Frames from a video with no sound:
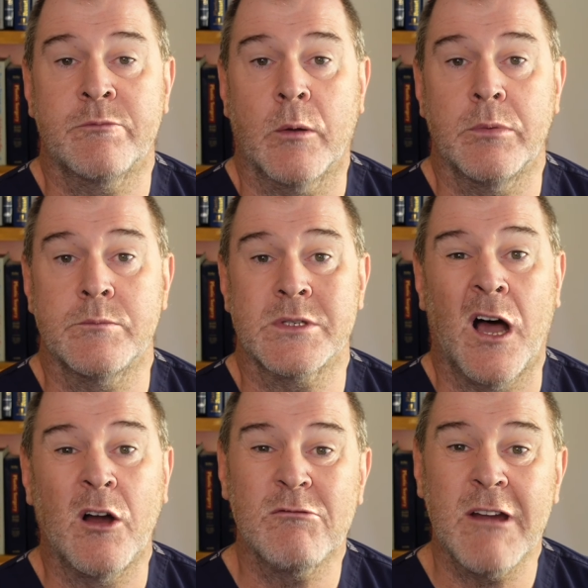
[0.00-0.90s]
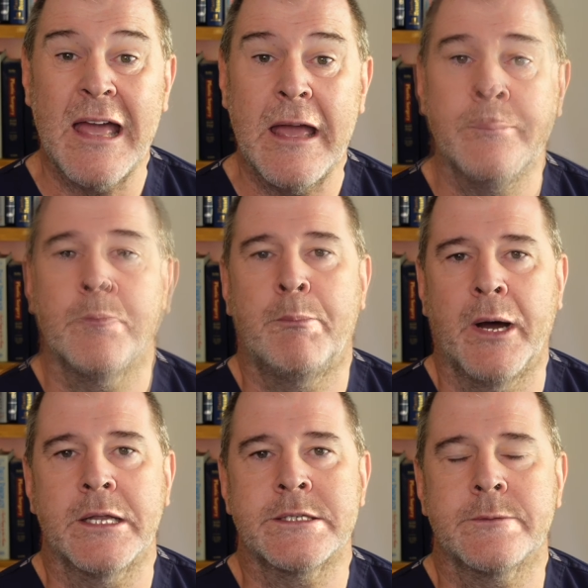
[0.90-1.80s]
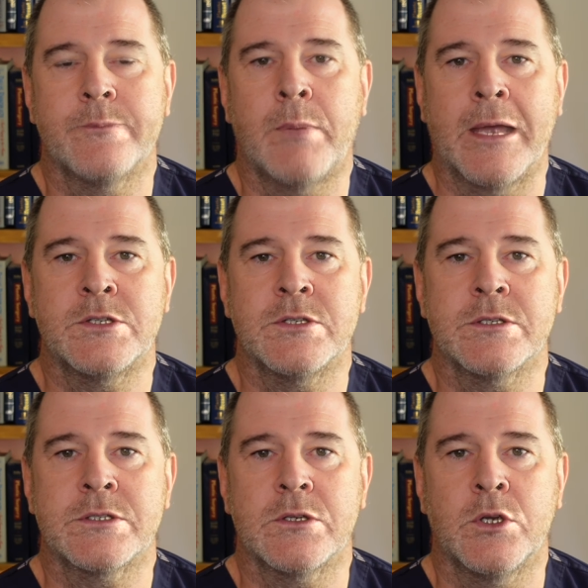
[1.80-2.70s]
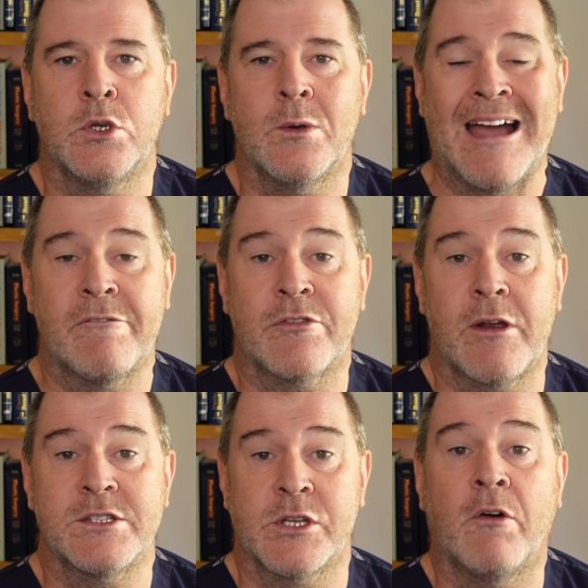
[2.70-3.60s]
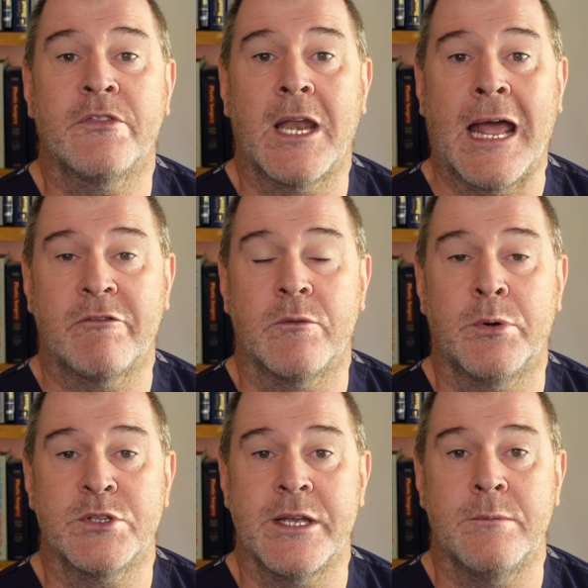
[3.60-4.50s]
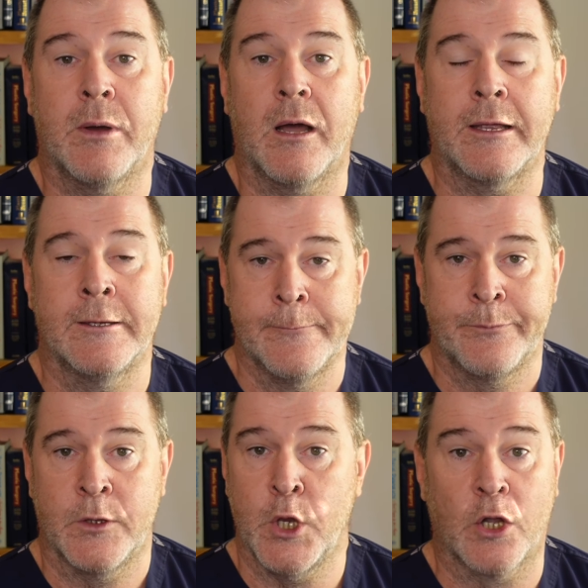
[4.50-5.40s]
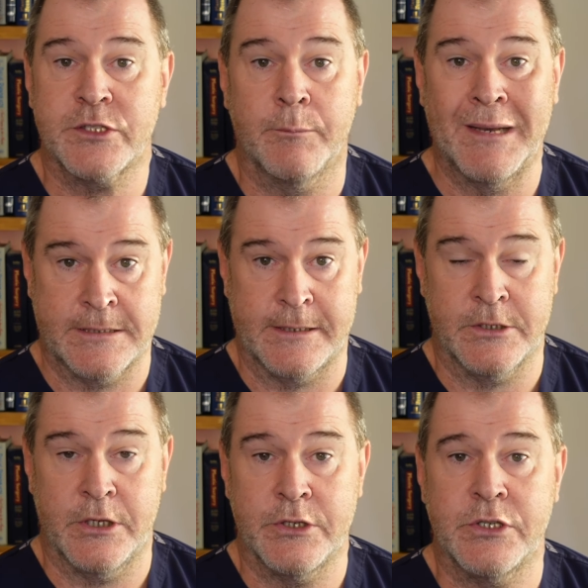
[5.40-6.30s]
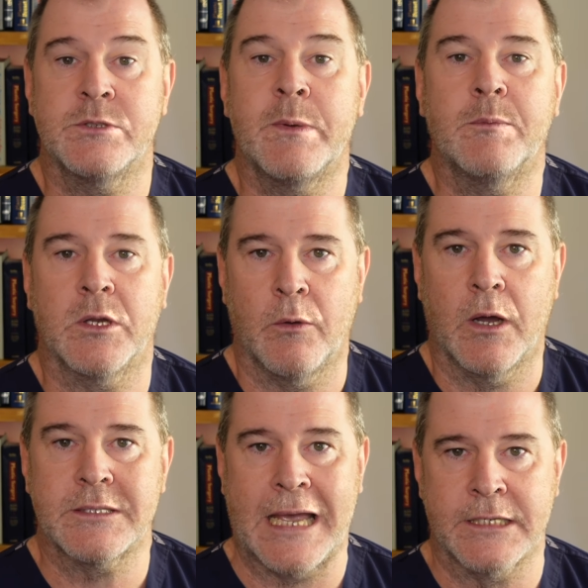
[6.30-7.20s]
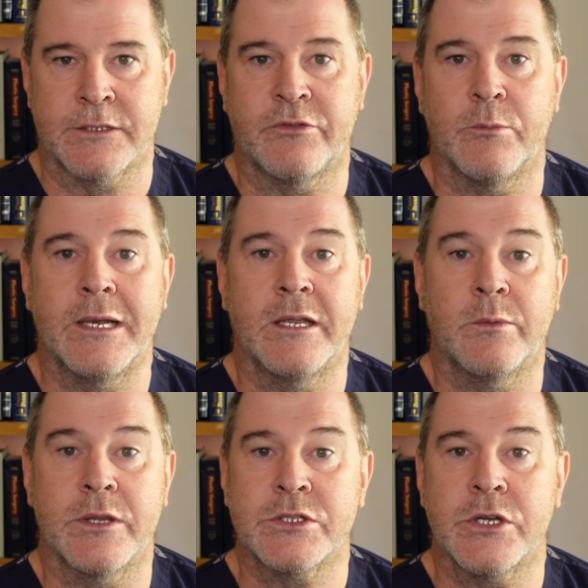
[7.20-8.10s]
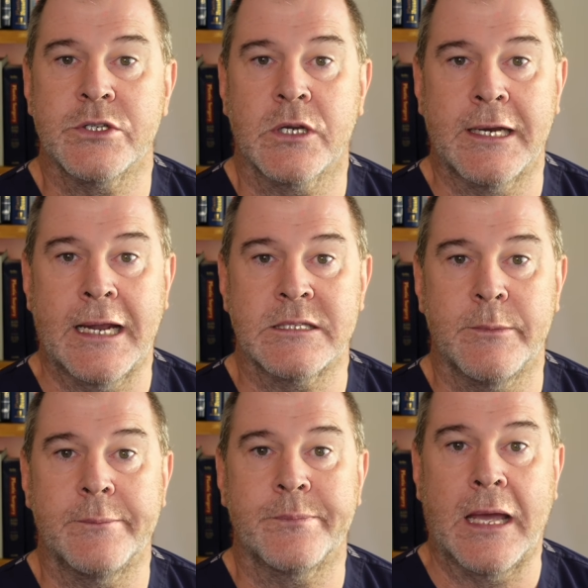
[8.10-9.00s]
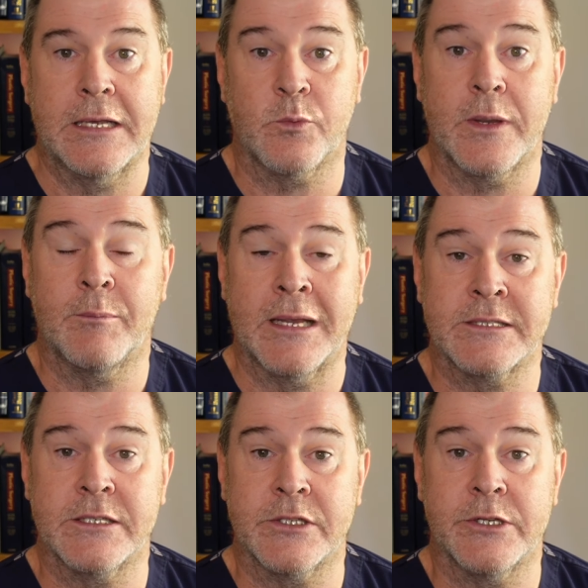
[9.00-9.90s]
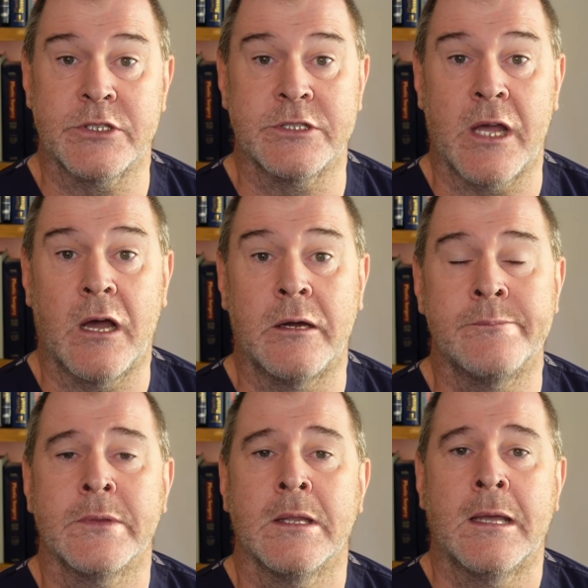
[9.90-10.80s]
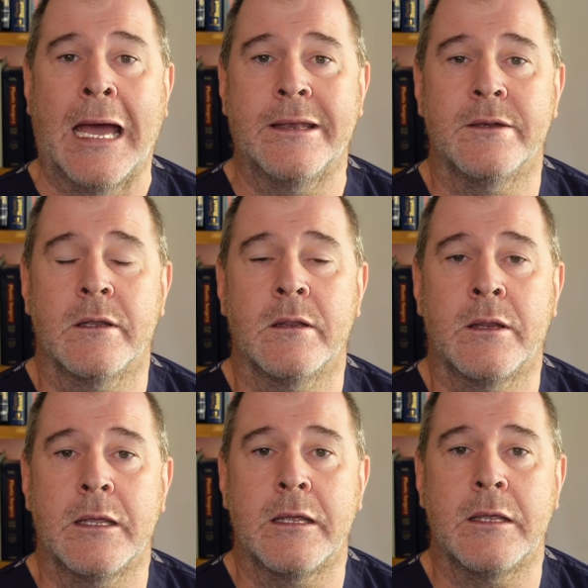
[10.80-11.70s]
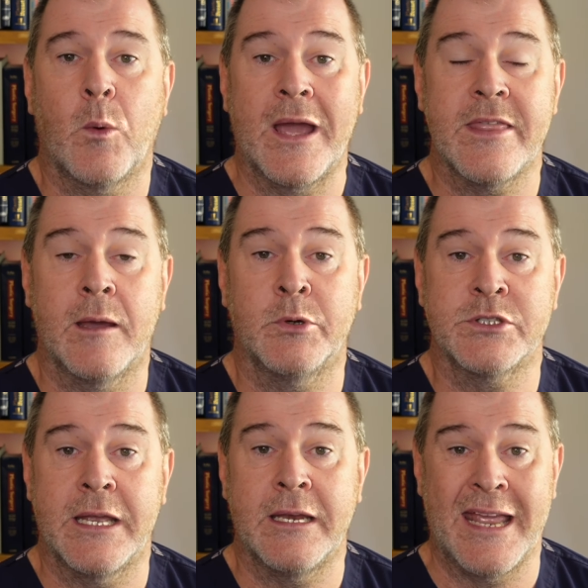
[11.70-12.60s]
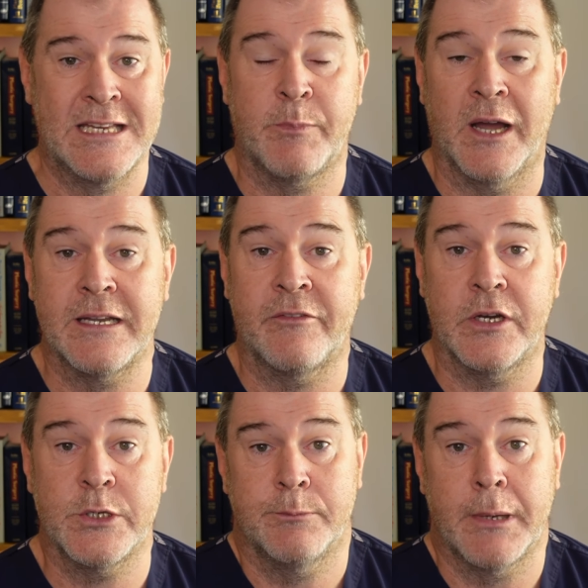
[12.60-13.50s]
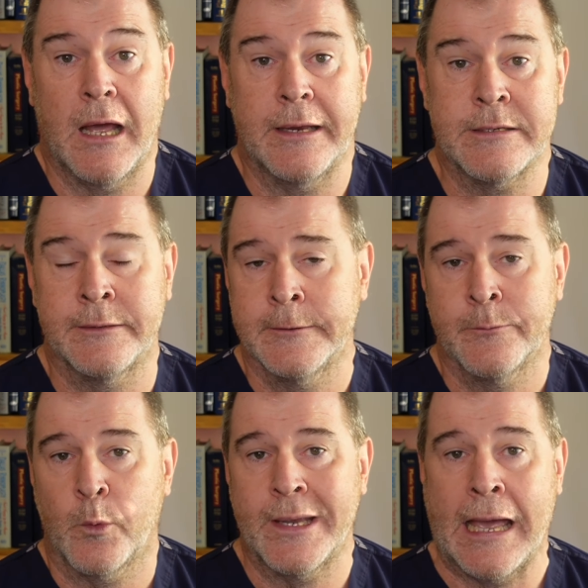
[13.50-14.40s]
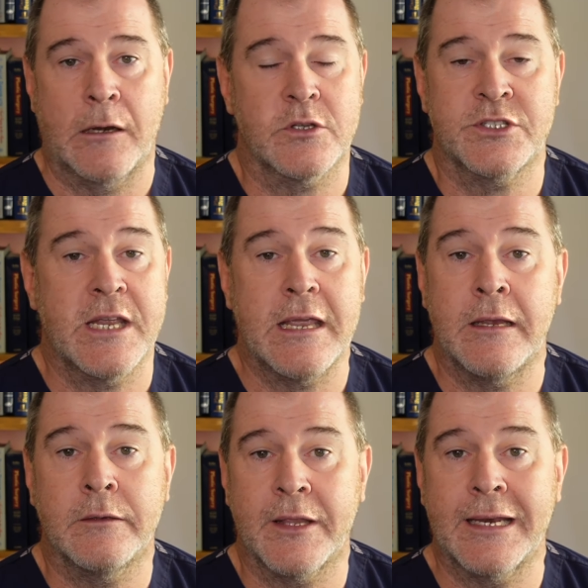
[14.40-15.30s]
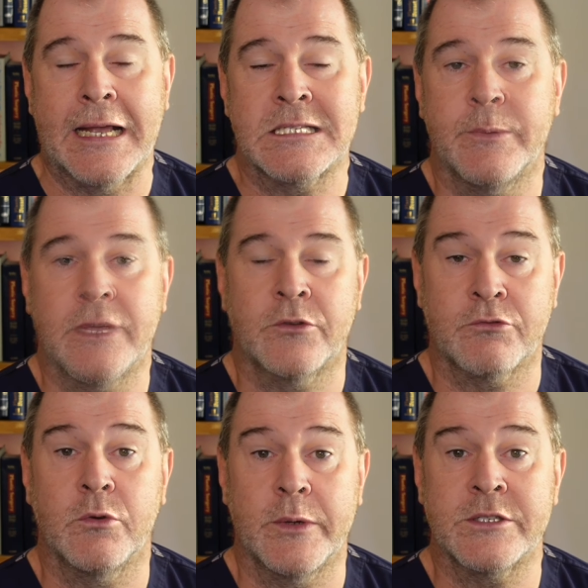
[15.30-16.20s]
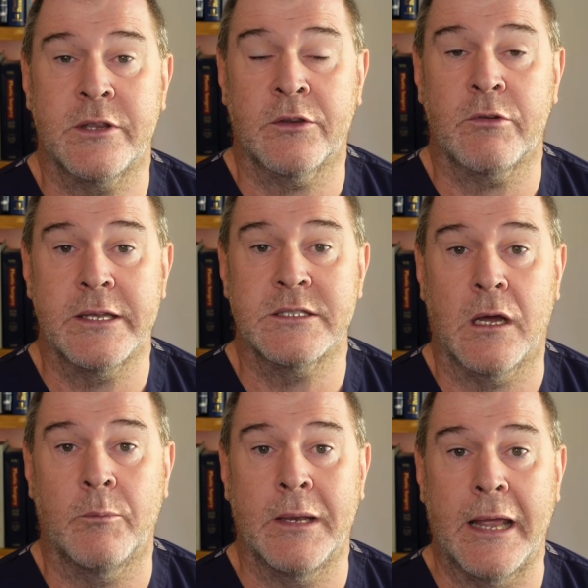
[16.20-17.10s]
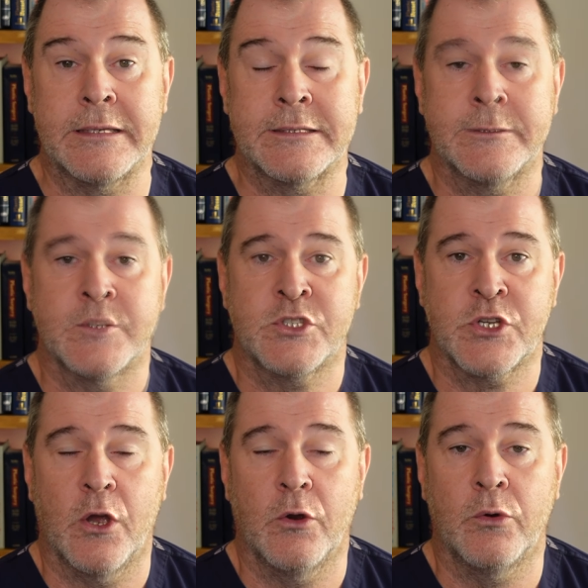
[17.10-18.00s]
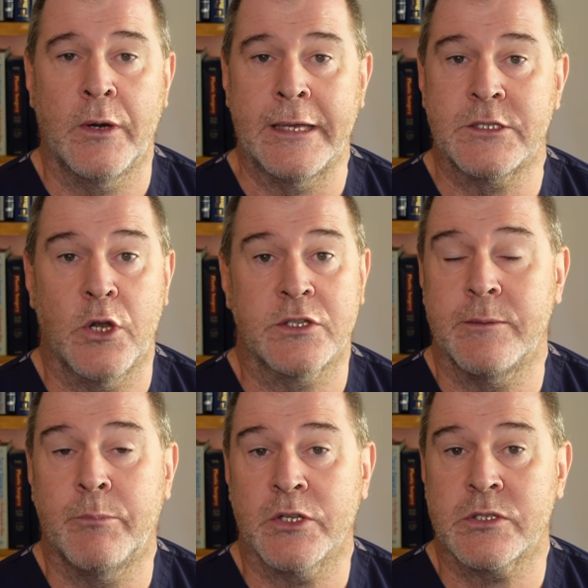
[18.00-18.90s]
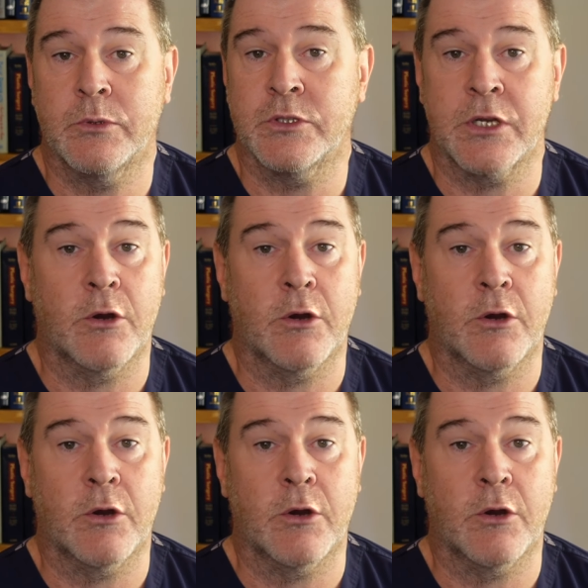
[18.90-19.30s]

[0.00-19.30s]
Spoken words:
problems are rare, but patients who have threads often have them put in by not plastic surgeons, people who aren't as familiar with the surgical anatomy as we plastic surgeons are, and the way they're put in is by definition blind. We cannot see the anatomy through which the threads are placed, so it's not impossible to